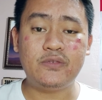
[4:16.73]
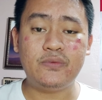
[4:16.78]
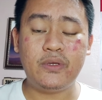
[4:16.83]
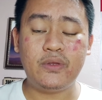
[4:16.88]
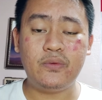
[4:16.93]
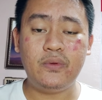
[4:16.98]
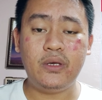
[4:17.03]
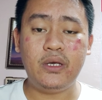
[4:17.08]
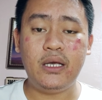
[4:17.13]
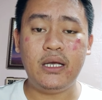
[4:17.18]
What
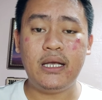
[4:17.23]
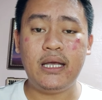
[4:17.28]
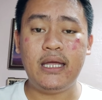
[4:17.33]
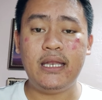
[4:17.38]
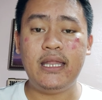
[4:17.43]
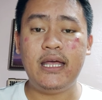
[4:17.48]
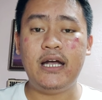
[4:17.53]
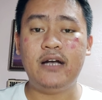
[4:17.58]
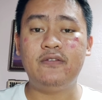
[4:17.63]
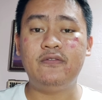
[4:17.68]
we
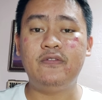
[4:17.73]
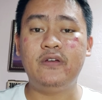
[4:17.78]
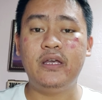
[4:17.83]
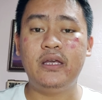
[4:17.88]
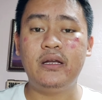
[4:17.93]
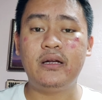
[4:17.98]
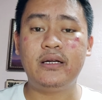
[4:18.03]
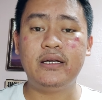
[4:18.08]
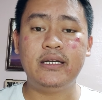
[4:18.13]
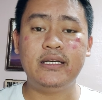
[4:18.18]
can have
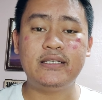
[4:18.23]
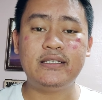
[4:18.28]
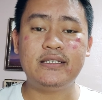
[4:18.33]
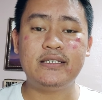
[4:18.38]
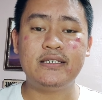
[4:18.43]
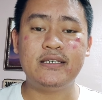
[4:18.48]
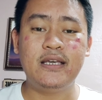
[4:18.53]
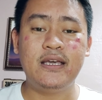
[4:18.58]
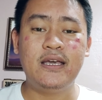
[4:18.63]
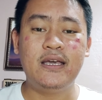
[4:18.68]
here
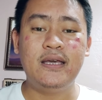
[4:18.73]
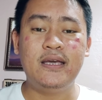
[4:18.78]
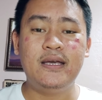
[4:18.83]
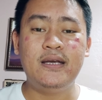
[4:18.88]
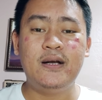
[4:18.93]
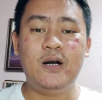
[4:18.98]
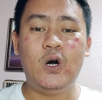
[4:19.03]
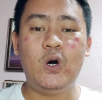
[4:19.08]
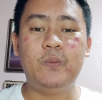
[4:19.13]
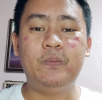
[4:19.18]
is
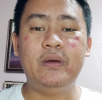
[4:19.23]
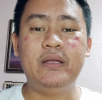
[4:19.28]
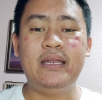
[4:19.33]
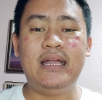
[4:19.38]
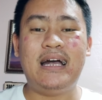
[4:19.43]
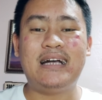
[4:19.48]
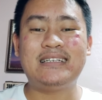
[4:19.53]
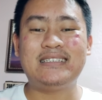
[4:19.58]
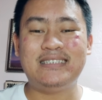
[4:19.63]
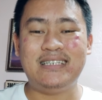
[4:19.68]
open
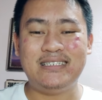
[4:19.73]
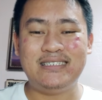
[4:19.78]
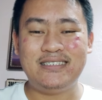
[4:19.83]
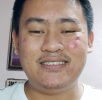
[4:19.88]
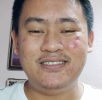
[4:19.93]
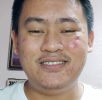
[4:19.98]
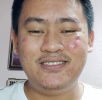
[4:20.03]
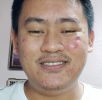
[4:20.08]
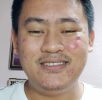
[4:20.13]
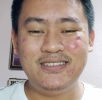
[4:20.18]
access, no?